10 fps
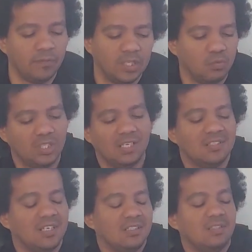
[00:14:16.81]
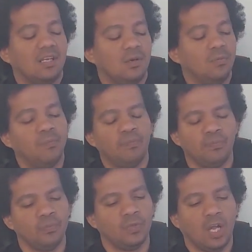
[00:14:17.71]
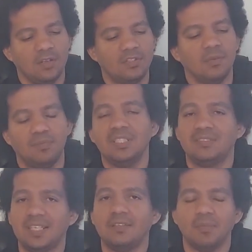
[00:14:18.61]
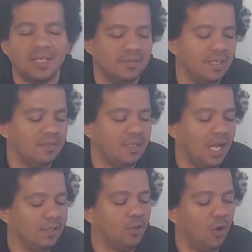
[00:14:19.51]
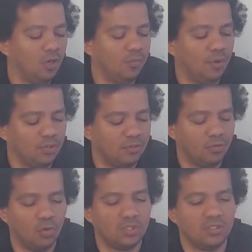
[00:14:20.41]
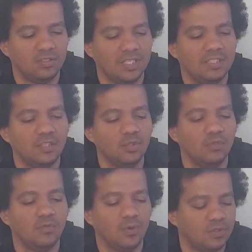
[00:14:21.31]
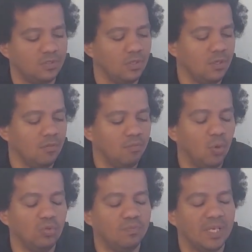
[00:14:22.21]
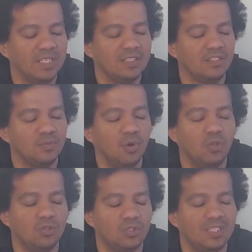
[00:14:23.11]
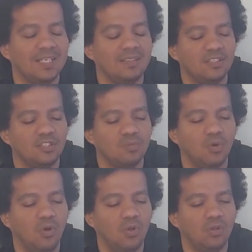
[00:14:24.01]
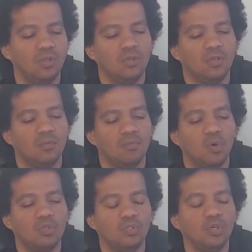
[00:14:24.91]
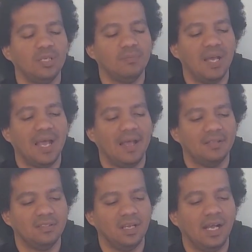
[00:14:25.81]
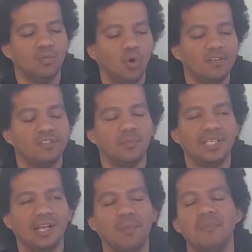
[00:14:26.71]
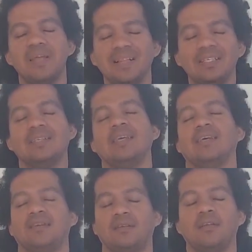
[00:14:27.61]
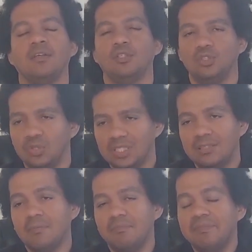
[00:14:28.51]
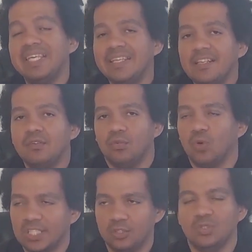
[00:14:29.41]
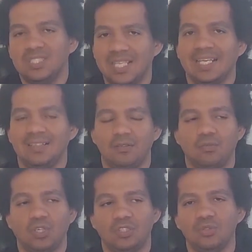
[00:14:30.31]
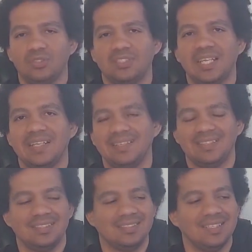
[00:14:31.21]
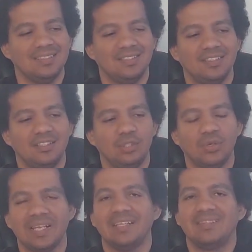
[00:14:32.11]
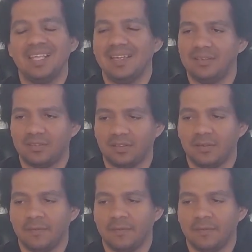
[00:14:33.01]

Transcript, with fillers: And when I write it down, I simply state my intent. I call upon the forces in the universe, both big and small or great and small, both good and bad. I want to become a millionaire. You need to mean what you say. What you're saying is essentially your intent.